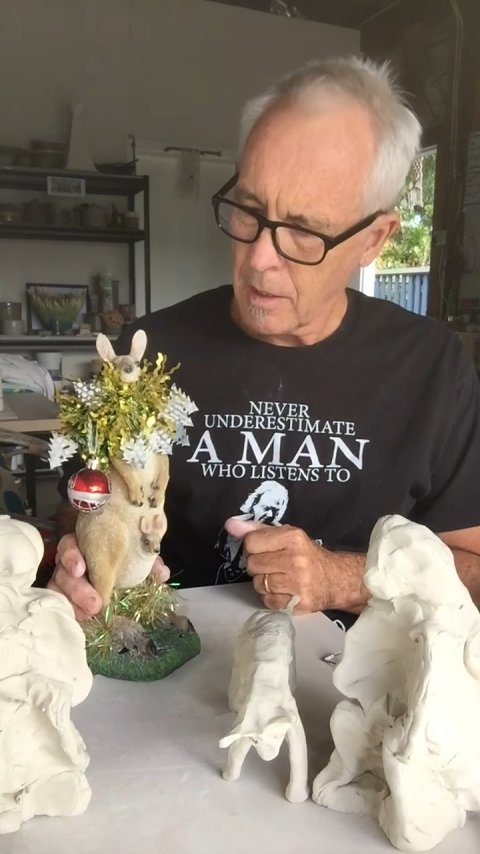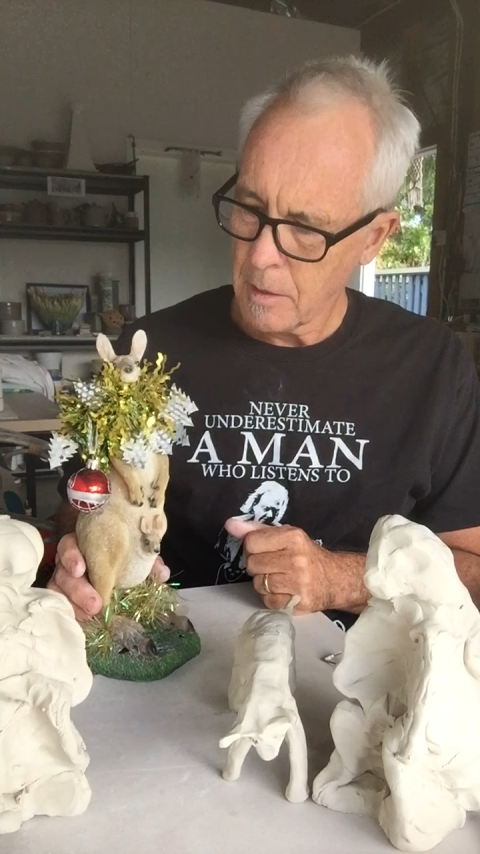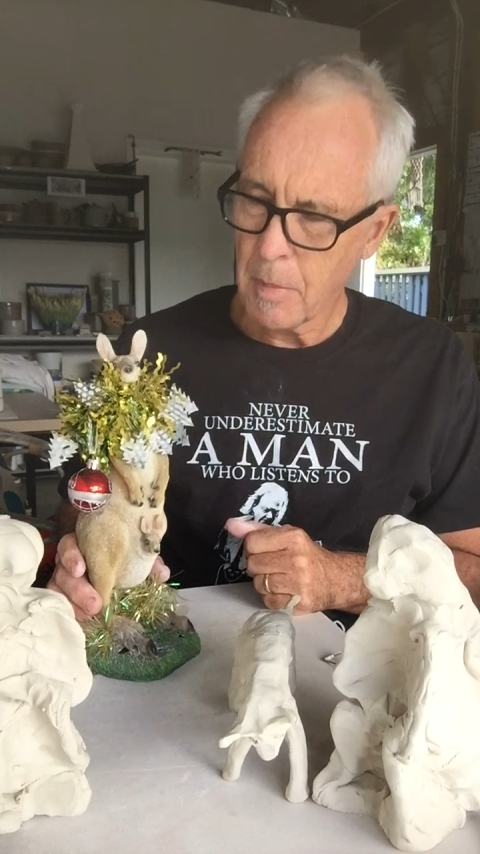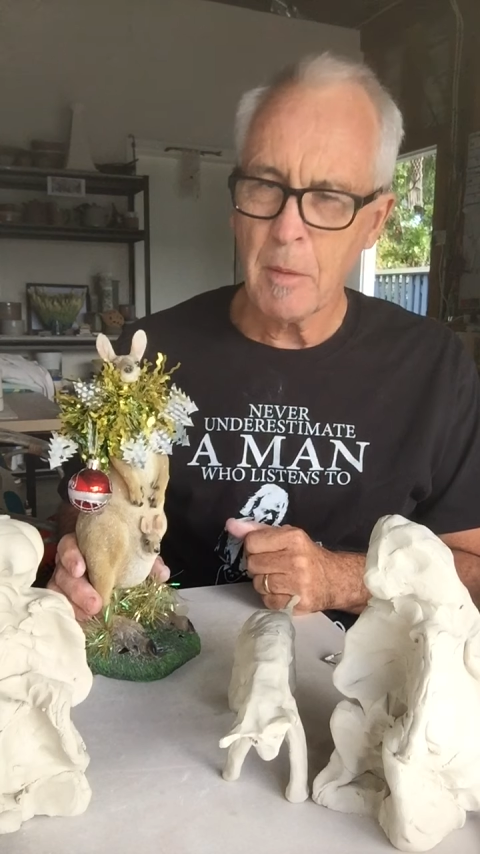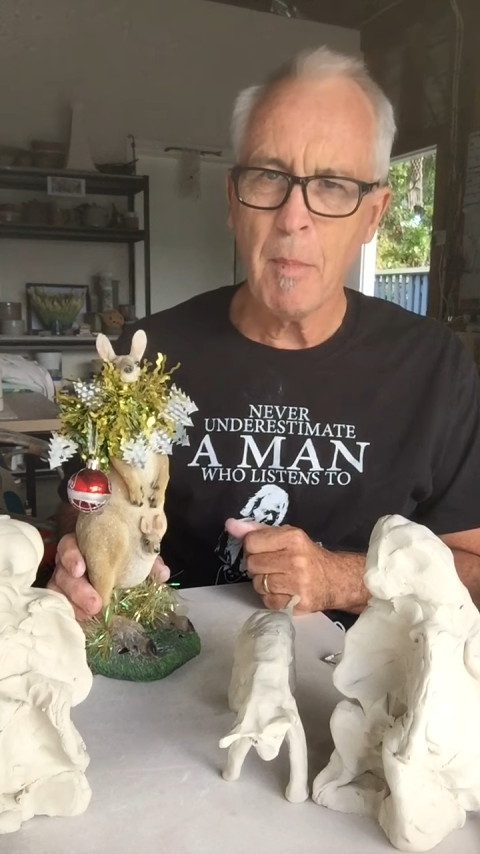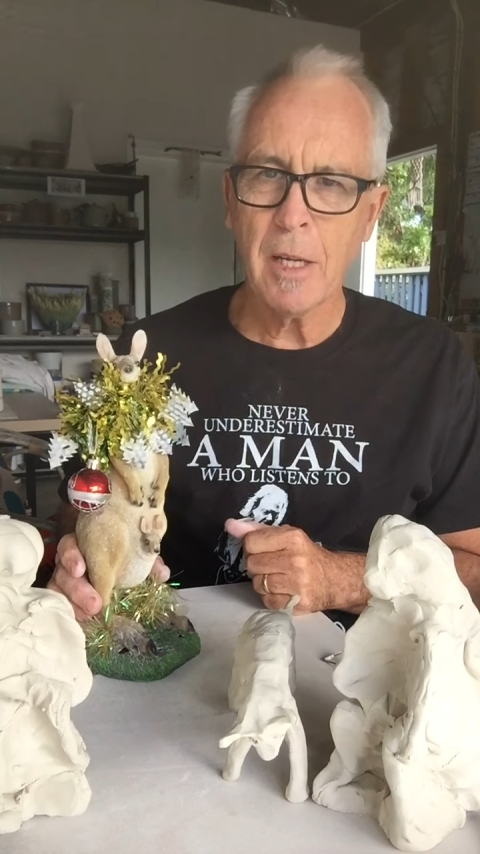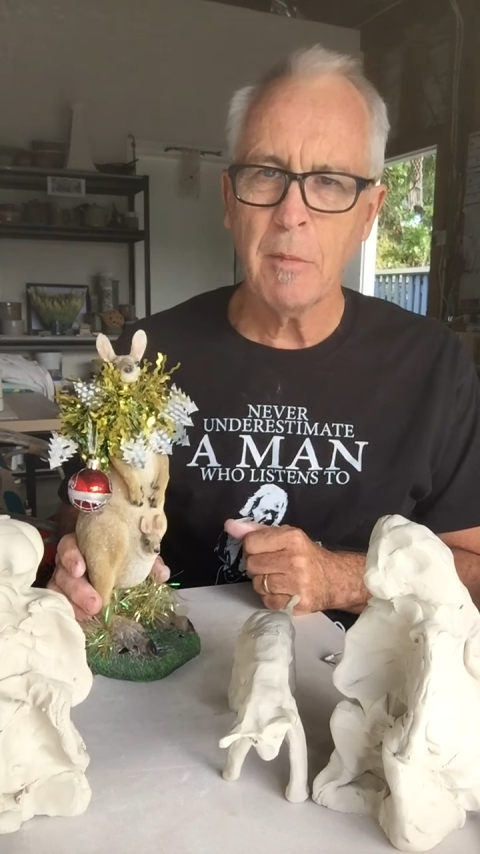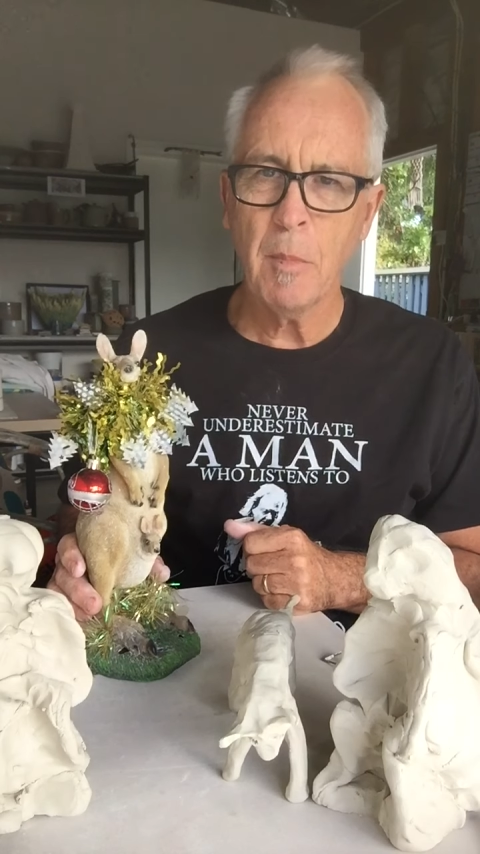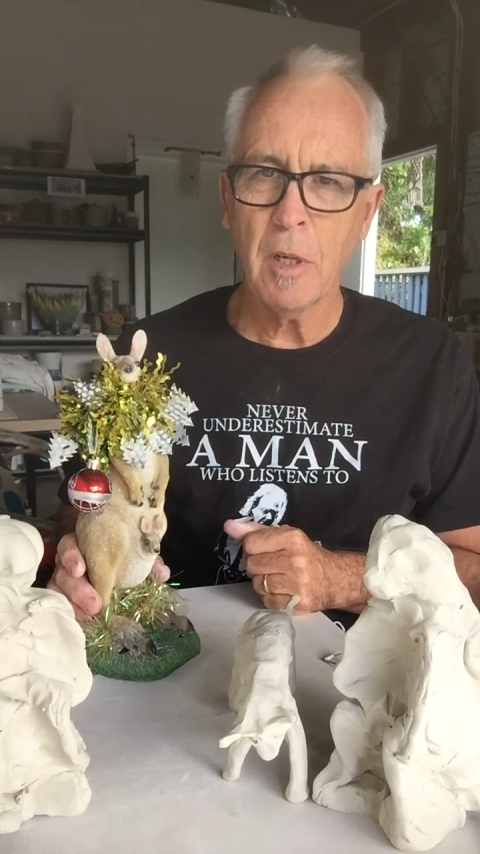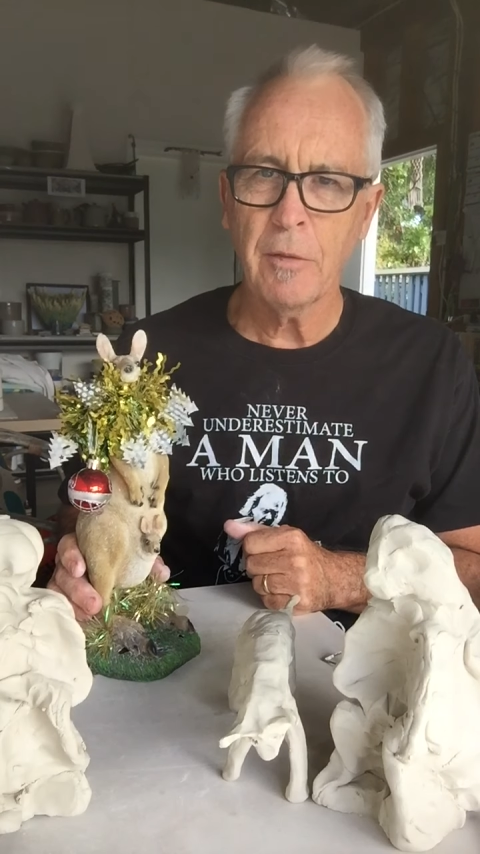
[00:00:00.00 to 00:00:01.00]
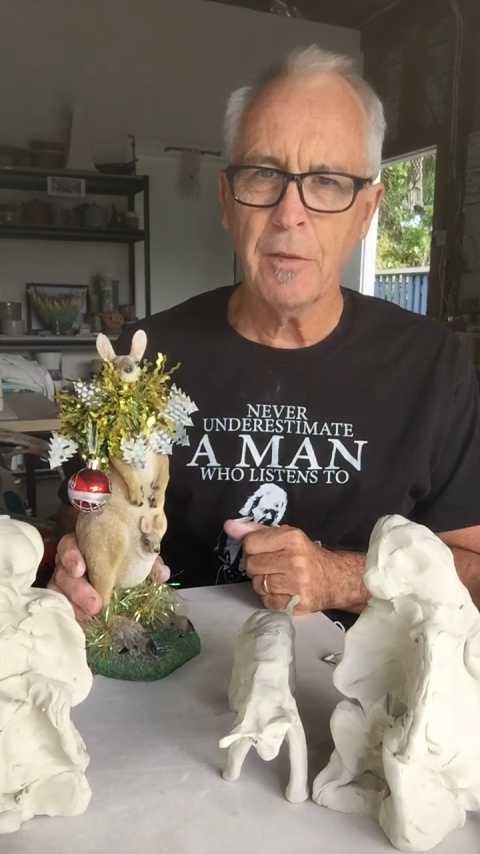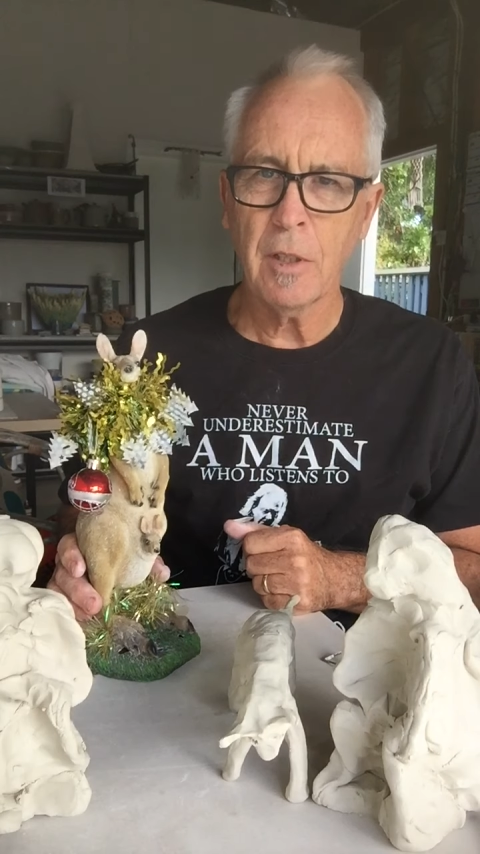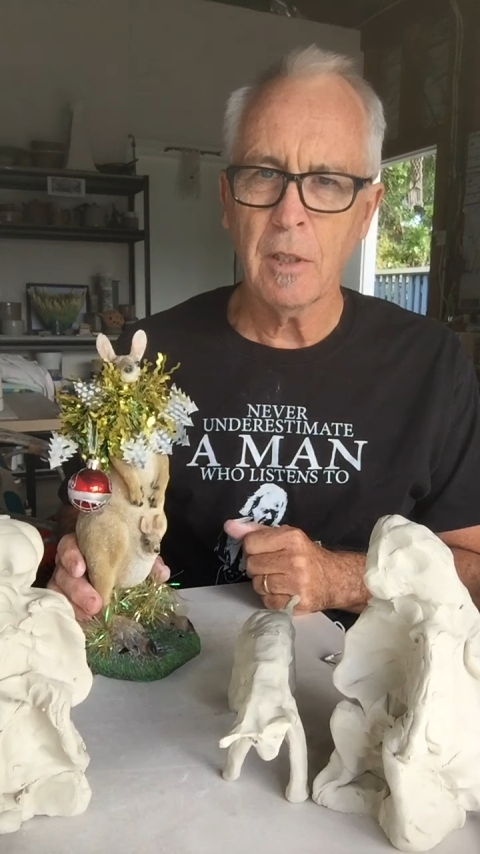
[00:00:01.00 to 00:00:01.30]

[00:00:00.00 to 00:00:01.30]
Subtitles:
he's been a mate of mine for